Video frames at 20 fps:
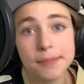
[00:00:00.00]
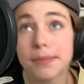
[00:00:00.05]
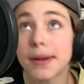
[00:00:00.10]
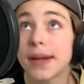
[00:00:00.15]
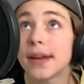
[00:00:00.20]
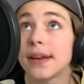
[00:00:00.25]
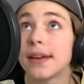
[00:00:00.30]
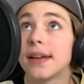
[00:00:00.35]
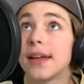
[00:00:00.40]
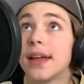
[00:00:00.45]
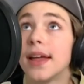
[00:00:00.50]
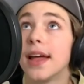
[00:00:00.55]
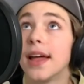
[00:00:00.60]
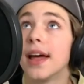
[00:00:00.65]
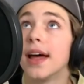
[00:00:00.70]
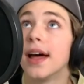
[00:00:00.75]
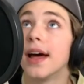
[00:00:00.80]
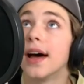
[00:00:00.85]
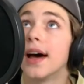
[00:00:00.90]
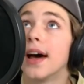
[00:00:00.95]
But,
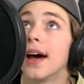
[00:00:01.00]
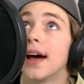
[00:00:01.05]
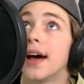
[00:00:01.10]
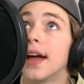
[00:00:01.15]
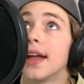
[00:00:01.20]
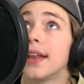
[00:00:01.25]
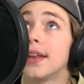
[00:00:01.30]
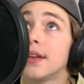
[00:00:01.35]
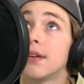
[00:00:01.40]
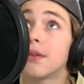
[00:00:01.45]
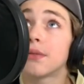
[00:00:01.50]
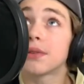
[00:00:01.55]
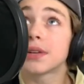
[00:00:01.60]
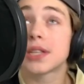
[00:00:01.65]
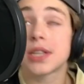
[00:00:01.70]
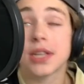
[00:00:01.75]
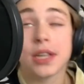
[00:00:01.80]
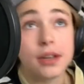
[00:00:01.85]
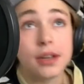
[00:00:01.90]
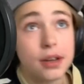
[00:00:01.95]
and, you know, we're
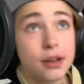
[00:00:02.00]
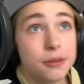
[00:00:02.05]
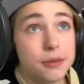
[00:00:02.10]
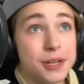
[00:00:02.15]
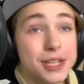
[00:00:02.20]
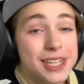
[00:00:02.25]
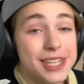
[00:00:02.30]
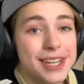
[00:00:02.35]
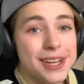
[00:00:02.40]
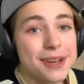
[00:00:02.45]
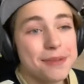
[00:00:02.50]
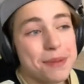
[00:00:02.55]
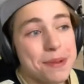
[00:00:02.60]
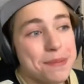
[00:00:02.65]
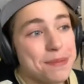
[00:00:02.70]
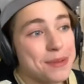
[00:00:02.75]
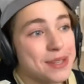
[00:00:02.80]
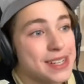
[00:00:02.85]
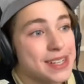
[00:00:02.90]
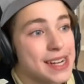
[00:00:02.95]
seeing
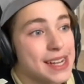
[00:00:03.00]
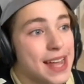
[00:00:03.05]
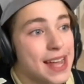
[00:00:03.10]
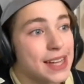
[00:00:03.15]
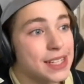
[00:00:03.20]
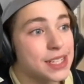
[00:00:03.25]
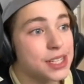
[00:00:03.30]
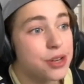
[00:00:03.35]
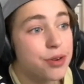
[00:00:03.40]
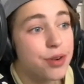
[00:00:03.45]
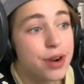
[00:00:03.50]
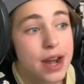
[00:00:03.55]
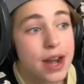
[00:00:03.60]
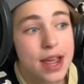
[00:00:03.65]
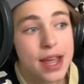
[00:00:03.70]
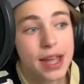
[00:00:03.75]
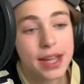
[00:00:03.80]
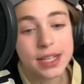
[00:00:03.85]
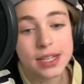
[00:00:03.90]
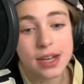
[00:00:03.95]
people say that too. And
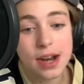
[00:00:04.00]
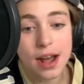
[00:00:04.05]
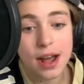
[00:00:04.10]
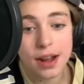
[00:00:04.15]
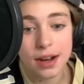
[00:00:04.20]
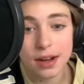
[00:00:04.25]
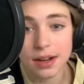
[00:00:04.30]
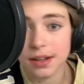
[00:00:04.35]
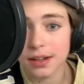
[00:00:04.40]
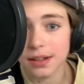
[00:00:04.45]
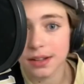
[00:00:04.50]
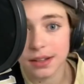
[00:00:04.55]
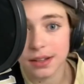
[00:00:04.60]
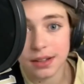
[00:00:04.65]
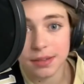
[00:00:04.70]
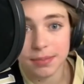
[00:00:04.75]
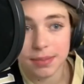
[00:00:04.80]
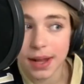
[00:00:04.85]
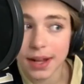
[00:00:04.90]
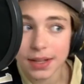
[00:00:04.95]
it's not
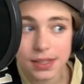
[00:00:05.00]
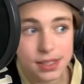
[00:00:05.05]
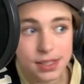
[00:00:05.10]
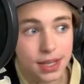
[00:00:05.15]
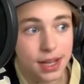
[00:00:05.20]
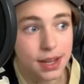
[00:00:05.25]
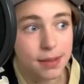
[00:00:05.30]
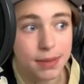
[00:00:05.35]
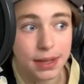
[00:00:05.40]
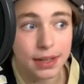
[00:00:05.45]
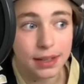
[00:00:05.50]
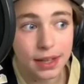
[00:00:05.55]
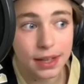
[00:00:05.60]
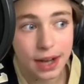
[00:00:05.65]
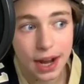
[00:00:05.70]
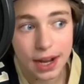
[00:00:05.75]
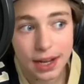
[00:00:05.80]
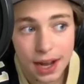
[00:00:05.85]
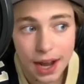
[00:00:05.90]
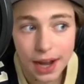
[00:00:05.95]
a bad statement.
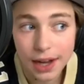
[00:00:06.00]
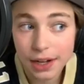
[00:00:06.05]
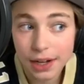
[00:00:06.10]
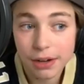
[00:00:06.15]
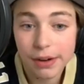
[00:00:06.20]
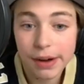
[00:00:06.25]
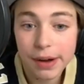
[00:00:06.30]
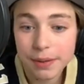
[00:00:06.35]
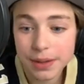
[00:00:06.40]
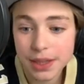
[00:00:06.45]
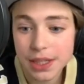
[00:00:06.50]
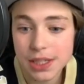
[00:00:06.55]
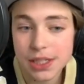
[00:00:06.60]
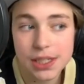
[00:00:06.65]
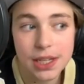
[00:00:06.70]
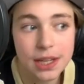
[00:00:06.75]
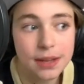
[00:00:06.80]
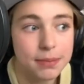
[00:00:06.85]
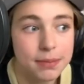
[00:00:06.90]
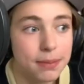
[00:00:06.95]
Like, I agree with the
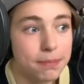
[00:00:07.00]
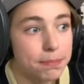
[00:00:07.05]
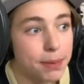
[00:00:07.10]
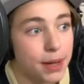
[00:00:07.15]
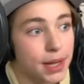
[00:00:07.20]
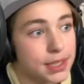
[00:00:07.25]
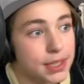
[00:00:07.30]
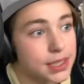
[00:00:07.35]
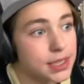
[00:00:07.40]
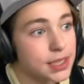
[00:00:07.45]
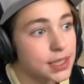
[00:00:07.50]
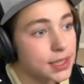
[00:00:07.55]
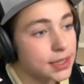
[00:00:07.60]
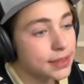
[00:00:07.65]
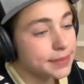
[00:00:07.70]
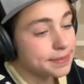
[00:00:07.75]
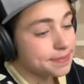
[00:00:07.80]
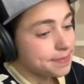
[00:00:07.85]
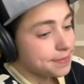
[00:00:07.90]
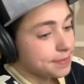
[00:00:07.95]
statement. But
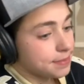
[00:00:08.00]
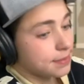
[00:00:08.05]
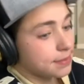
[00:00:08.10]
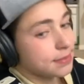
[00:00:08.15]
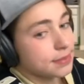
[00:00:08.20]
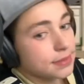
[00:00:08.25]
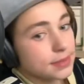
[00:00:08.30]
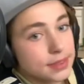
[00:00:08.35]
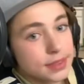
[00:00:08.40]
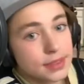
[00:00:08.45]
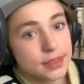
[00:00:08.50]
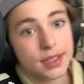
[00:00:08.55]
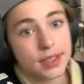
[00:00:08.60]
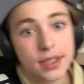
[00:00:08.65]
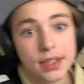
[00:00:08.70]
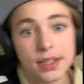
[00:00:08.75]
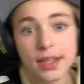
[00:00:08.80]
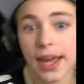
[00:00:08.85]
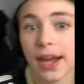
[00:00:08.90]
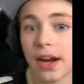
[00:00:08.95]

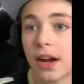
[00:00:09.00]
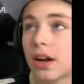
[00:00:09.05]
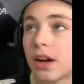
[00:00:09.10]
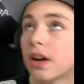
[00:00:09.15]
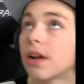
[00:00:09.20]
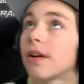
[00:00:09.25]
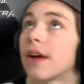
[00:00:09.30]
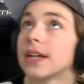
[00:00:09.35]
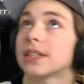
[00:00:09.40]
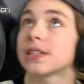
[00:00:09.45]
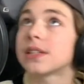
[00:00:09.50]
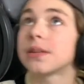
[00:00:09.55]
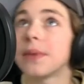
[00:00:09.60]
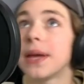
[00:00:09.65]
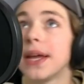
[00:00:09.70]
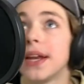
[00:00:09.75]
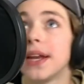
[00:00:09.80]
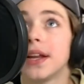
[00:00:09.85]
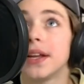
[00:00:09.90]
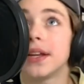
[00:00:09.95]
you can't
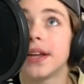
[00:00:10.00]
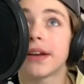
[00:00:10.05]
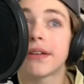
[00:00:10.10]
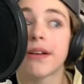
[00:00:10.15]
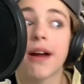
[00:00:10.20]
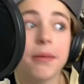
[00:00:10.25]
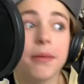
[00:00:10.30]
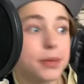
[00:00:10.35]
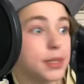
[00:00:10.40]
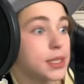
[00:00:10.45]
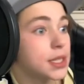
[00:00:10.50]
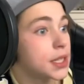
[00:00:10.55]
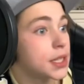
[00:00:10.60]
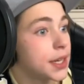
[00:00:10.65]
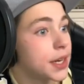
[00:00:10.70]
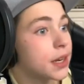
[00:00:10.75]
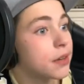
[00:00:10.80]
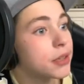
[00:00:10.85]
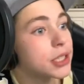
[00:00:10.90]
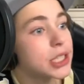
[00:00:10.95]
underestimate Nate Robinson
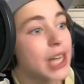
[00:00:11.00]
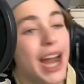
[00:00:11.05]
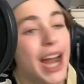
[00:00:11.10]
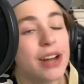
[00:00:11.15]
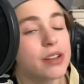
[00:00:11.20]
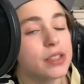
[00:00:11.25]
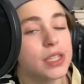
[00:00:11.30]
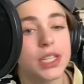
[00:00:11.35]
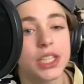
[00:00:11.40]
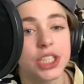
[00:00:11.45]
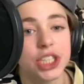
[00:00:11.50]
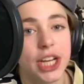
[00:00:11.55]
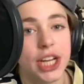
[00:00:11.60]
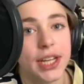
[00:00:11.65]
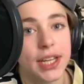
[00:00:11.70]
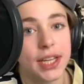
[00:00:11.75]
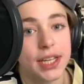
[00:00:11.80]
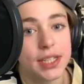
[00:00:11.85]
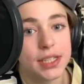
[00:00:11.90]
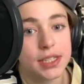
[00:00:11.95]
here, which I don't think
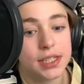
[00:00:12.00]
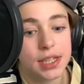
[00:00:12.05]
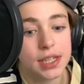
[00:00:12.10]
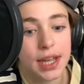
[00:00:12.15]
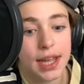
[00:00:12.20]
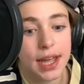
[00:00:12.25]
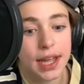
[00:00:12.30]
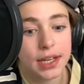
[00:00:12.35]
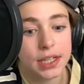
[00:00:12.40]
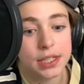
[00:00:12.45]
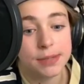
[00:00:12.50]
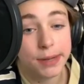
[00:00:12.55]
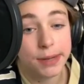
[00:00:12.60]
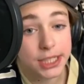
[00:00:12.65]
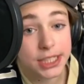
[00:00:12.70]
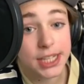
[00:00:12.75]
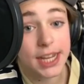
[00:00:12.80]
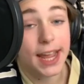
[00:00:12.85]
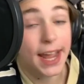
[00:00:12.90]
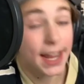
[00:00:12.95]
Jake is. And as
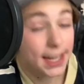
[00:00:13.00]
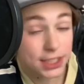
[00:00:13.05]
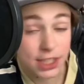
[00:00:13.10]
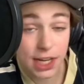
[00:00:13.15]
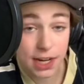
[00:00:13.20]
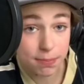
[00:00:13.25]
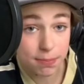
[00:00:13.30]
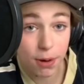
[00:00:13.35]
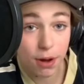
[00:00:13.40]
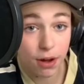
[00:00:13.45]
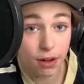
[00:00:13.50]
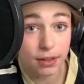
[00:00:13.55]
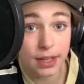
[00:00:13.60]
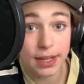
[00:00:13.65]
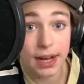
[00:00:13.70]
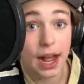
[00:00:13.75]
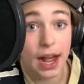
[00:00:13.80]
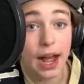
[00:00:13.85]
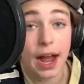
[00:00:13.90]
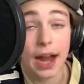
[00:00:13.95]
much as I hate Jake Paul,
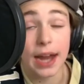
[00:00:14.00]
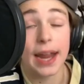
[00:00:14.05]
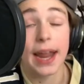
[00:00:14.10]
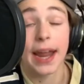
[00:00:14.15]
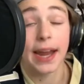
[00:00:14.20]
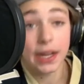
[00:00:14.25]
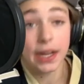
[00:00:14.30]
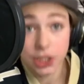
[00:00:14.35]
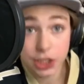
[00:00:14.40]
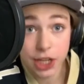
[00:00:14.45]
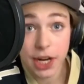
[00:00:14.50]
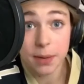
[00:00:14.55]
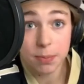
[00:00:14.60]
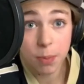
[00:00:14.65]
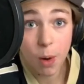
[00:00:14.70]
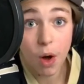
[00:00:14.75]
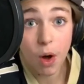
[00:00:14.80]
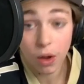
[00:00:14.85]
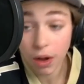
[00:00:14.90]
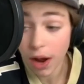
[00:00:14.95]
like, I hate Jake
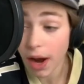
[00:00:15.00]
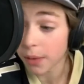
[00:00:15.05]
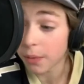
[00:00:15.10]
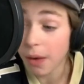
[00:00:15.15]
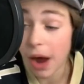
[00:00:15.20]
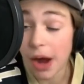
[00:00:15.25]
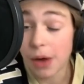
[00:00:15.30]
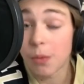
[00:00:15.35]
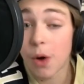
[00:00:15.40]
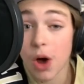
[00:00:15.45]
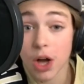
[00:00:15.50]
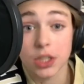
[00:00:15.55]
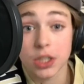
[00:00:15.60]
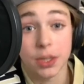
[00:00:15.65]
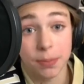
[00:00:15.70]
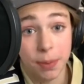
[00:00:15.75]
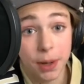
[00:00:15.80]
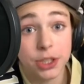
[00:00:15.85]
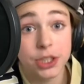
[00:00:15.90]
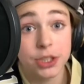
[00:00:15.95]
Paul. I want
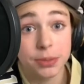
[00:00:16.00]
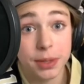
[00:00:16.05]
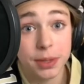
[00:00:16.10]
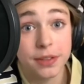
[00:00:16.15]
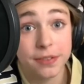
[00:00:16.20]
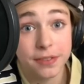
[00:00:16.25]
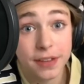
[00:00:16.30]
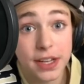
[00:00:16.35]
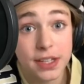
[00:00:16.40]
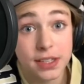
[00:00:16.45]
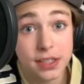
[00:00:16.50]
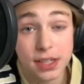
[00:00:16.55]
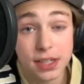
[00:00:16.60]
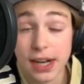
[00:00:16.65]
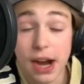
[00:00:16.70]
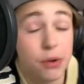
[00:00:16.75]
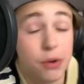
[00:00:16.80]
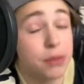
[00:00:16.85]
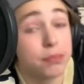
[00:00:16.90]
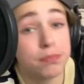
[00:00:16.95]
to punch him in the face.
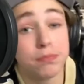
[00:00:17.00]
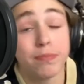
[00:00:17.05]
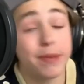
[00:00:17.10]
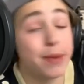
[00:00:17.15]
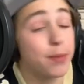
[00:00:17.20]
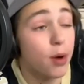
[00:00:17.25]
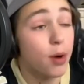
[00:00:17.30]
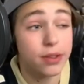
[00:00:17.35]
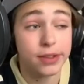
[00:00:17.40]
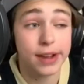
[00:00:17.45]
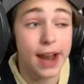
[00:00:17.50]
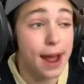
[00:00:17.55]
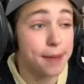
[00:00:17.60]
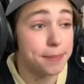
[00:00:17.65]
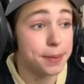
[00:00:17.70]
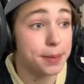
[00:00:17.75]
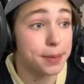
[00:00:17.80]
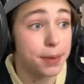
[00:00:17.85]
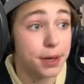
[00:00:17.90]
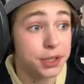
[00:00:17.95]
Like, I would be more than
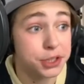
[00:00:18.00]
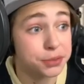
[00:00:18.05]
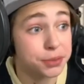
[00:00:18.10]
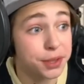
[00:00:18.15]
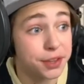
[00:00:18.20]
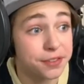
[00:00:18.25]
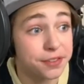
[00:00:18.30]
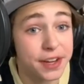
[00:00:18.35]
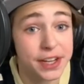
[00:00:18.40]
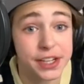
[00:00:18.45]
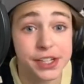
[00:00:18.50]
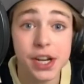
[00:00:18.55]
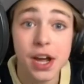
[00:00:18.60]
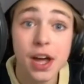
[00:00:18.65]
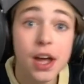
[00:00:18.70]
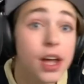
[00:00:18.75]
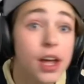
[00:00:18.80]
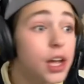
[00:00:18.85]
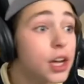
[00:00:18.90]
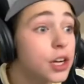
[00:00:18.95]
happy to punch him in the face.
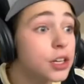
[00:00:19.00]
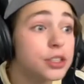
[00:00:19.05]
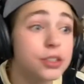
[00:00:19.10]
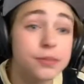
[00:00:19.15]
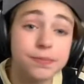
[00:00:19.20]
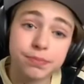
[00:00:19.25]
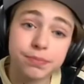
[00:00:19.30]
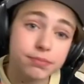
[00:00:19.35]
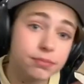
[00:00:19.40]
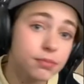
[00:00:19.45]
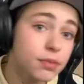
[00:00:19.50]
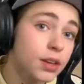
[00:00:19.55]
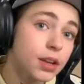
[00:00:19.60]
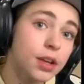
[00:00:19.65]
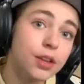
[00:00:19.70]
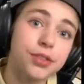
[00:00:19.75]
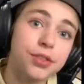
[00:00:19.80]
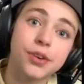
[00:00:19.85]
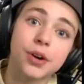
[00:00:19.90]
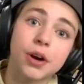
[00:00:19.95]

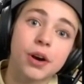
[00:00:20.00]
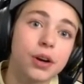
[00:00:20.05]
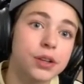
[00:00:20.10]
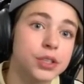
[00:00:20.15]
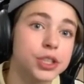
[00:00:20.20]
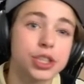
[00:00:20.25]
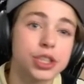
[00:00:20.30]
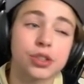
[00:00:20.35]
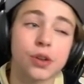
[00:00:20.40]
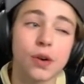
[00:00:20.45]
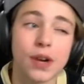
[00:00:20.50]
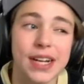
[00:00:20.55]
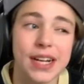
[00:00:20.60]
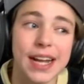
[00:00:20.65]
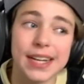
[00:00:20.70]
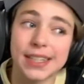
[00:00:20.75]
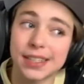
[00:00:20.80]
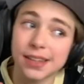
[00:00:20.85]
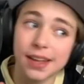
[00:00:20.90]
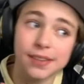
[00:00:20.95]
Or just throw a
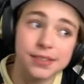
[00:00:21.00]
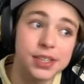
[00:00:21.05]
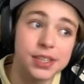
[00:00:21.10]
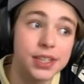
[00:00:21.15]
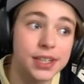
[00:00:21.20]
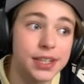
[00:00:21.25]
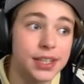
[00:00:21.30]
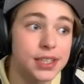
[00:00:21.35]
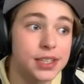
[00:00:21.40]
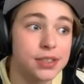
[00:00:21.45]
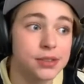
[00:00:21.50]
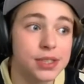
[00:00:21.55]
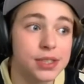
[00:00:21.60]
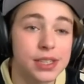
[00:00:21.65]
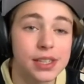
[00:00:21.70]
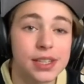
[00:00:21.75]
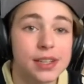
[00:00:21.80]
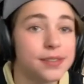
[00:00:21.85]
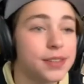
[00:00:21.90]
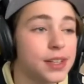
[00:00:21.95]
nice left hook into
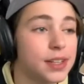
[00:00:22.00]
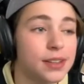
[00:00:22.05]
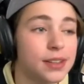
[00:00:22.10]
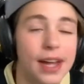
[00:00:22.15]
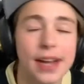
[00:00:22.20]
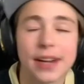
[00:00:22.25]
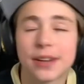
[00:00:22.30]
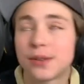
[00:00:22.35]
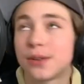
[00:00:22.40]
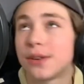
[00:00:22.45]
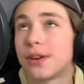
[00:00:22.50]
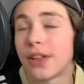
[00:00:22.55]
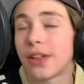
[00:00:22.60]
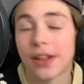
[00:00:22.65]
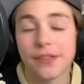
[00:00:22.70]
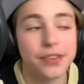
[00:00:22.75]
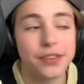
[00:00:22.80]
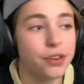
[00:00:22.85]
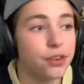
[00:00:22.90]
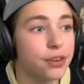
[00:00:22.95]
his liver, like, oh,
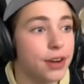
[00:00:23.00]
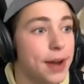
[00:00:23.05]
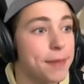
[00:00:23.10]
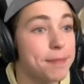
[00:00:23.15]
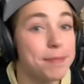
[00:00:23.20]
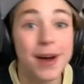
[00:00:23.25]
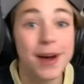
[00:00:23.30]
that'd feel great.